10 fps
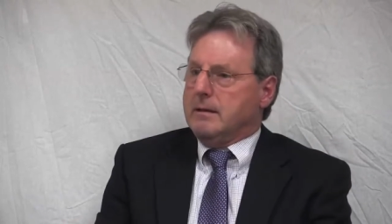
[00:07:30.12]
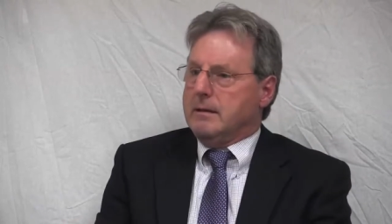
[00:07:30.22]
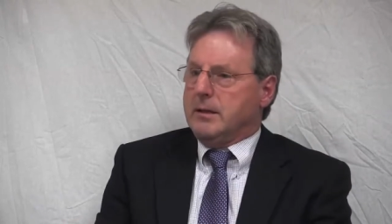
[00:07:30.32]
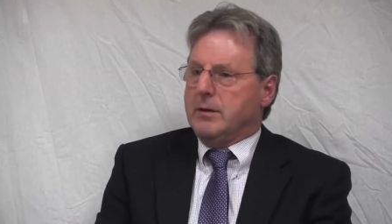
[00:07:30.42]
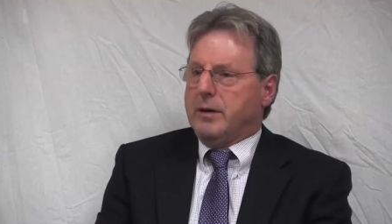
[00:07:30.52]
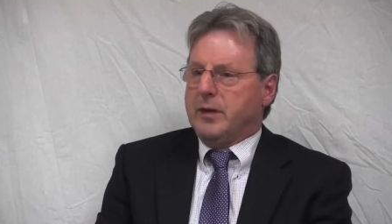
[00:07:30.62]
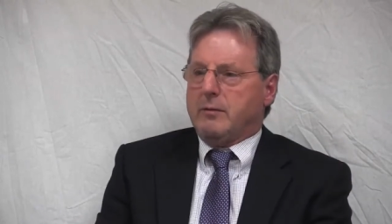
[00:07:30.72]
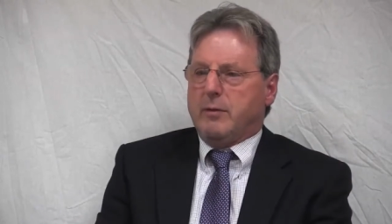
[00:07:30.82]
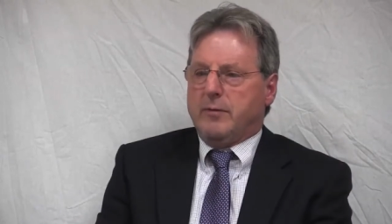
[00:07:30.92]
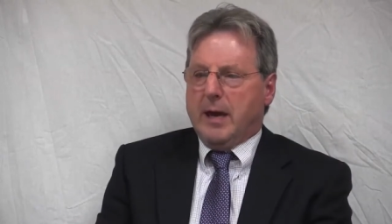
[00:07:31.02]
You know, I
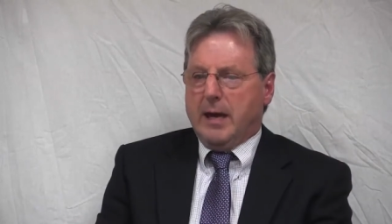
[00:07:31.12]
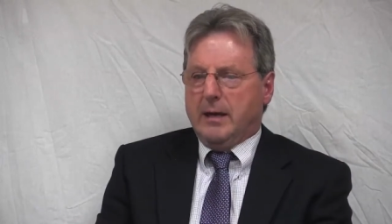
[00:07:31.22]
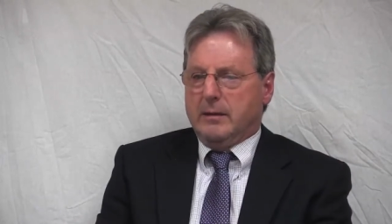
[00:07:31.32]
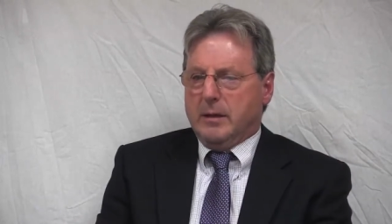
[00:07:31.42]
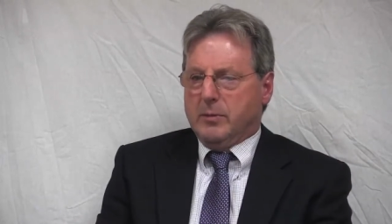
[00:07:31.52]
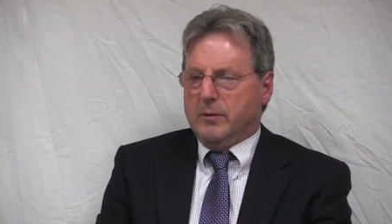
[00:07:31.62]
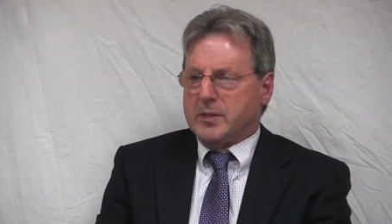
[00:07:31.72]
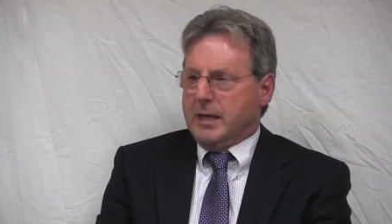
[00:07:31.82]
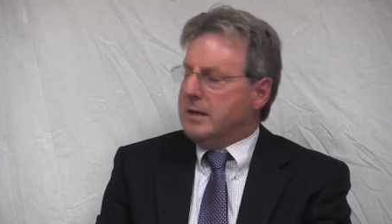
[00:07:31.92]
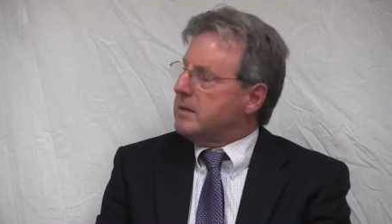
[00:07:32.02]
think we've had a number of
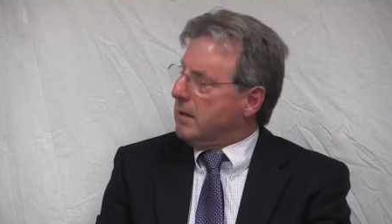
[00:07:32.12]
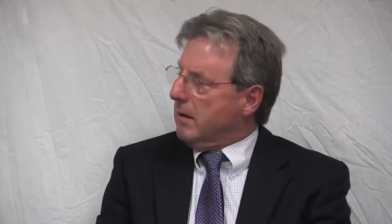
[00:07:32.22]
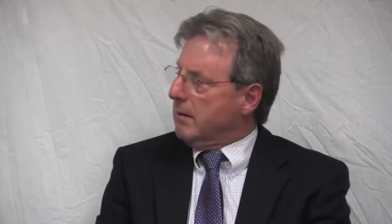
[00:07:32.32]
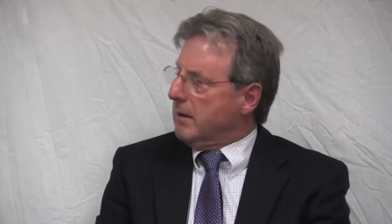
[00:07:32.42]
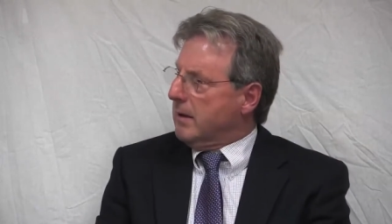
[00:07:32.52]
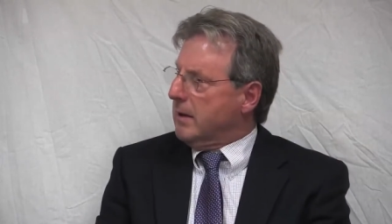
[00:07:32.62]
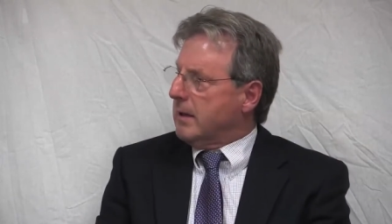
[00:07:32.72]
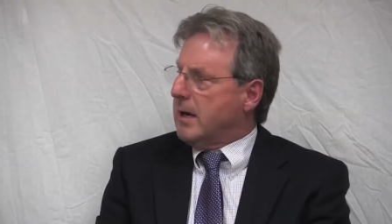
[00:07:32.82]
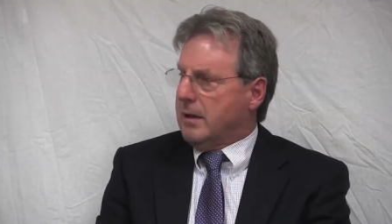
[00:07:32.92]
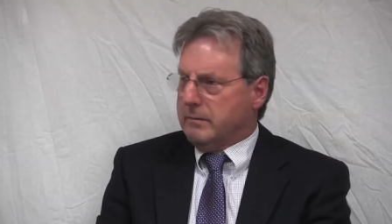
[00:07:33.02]
states here,
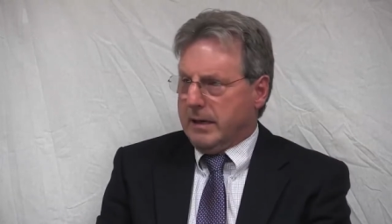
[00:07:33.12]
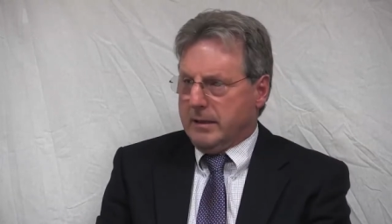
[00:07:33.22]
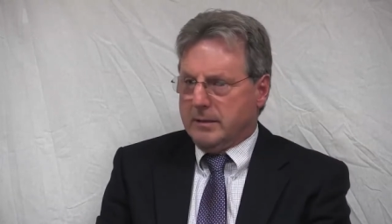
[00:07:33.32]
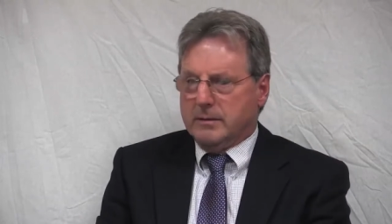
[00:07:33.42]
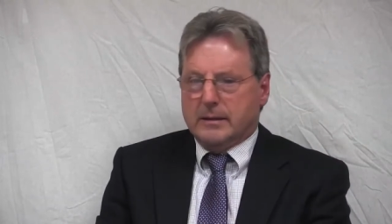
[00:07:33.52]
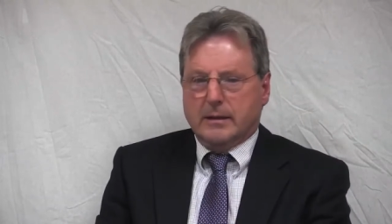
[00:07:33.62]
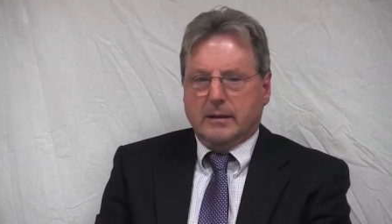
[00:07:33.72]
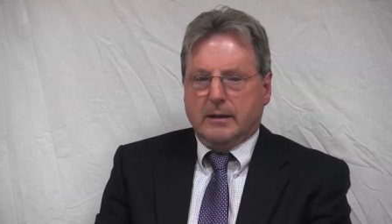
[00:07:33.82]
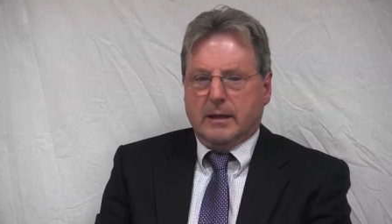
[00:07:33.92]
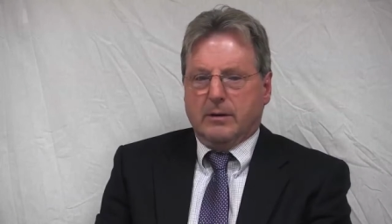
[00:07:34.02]
Colorado
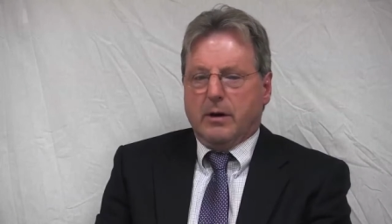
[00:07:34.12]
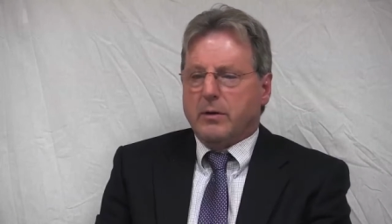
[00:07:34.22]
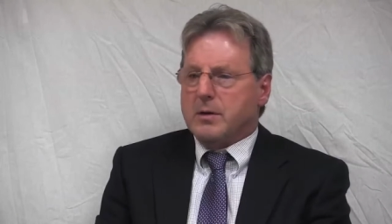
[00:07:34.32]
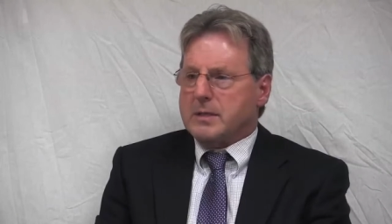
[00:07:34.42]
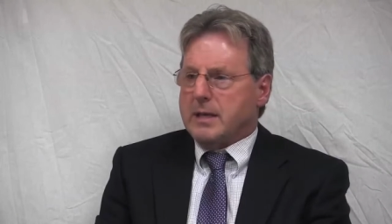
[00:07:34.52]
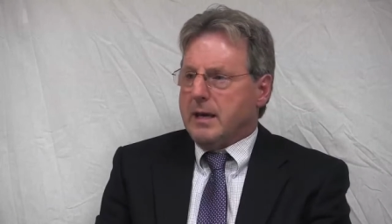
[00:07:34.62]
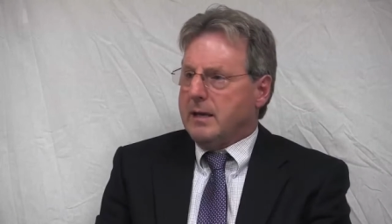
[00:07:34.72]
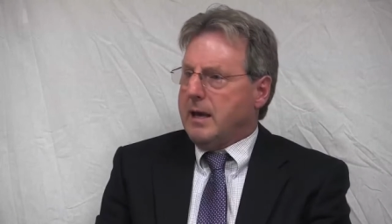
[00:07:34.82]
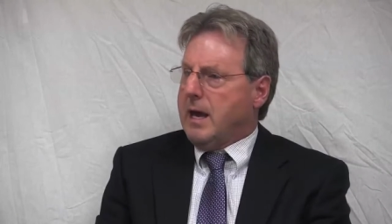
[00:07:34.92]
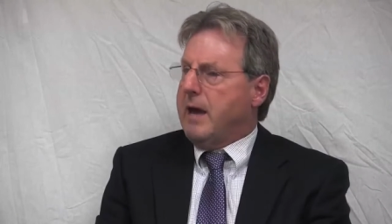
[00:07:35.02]
and others,
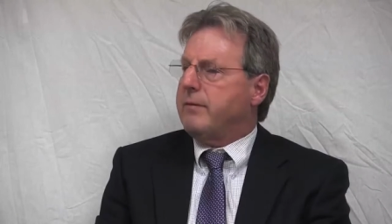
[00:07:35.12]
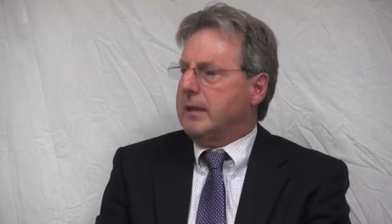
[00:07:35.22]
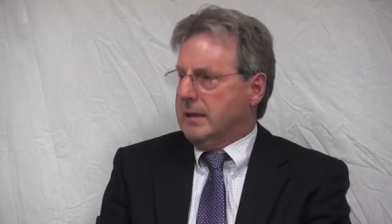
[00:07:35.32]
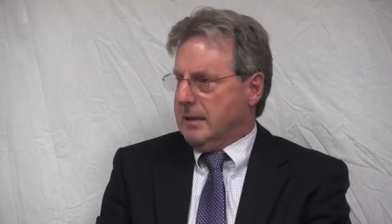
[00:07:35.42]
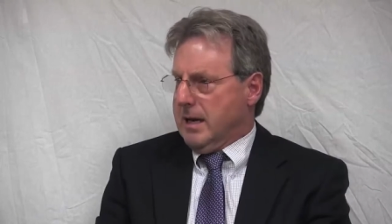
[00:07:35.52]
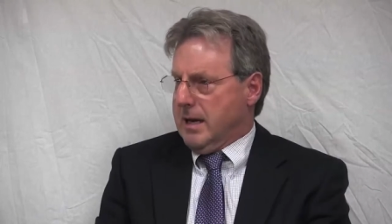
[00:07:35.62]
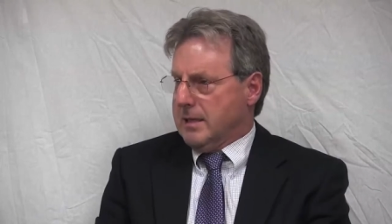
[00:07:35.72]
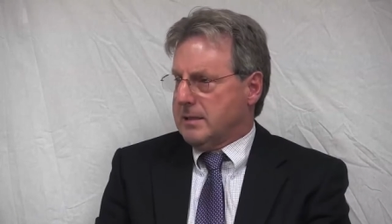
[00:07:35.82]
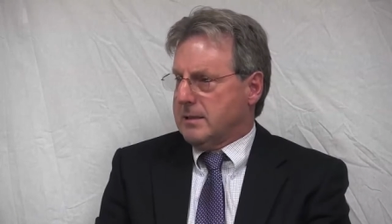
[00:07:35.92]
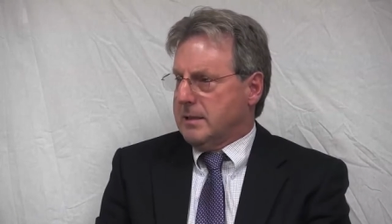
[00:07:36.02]
that have
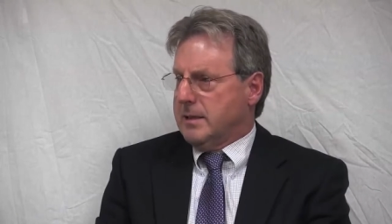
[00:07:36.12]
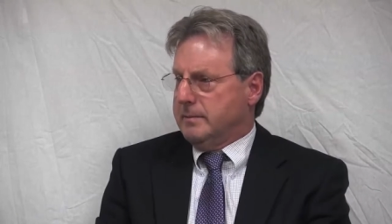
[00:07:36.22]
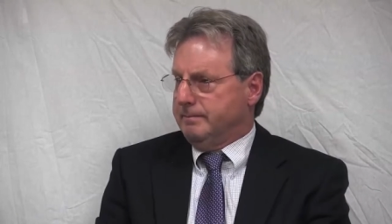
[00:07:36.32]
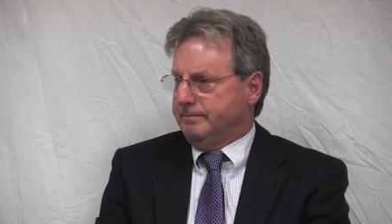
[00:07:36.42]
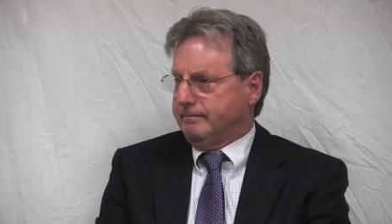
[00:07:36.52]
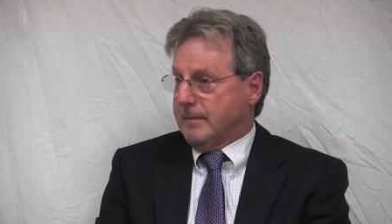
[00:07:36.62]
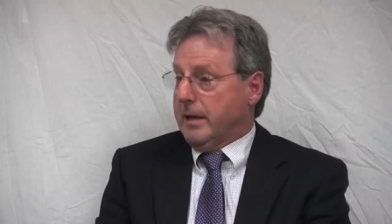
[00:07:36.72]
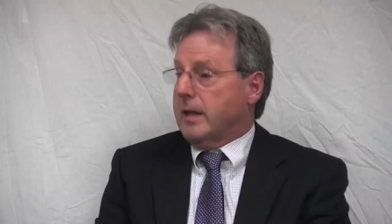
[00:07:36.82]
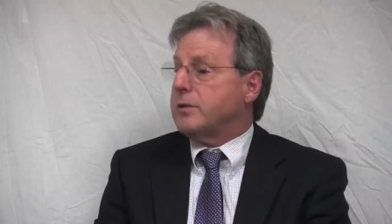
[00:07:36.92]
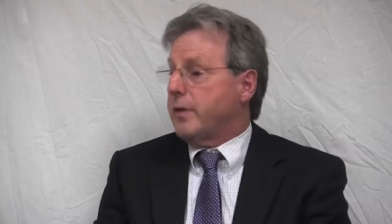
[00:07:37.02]
legalized
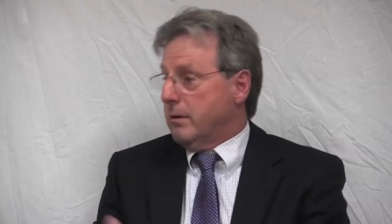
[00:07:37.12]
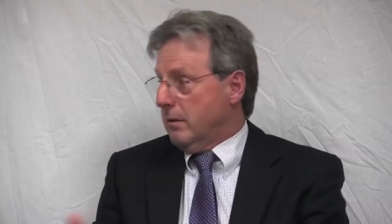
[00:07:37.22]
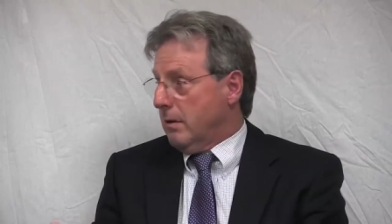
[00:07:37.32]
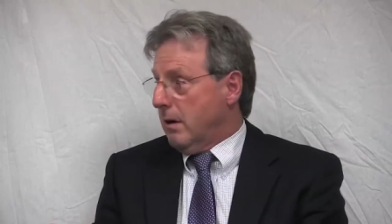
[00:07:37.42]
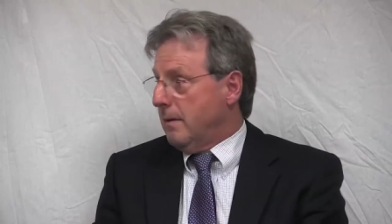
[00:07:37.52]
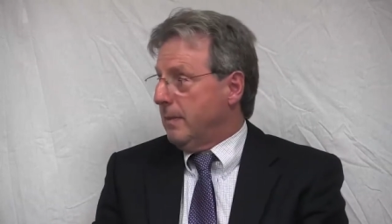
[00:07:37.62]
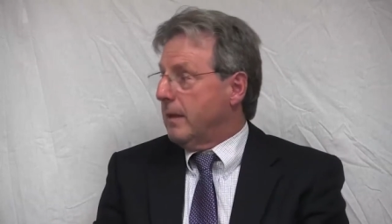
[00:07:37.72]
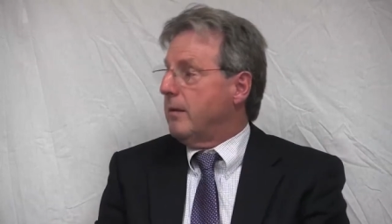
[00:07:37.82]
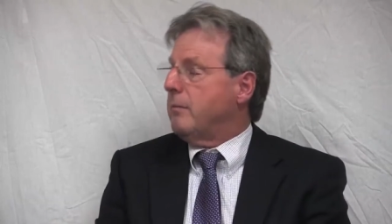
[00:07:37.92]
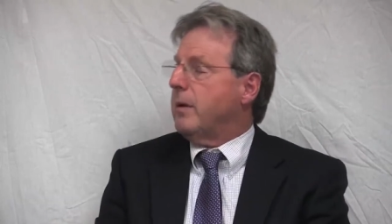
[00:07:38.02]
against federal law
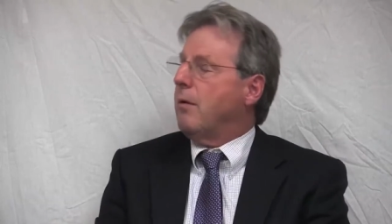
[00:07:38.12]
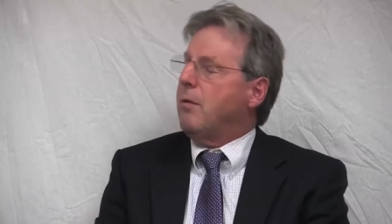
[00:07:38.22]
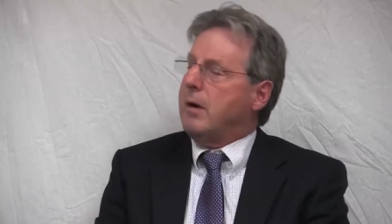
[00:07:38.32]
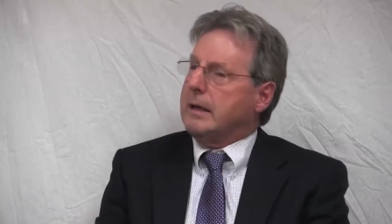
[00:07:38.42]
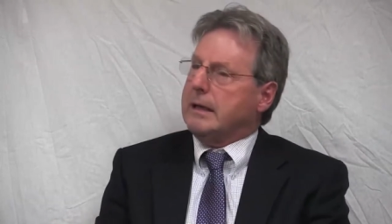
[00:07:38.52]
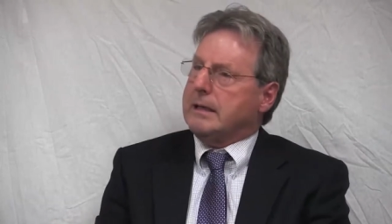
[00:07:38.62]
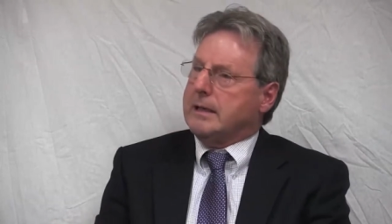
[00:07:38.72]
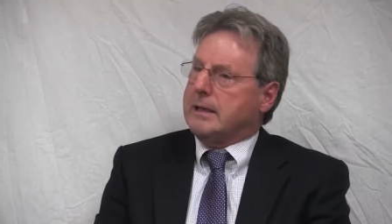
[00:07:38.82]
marijuana.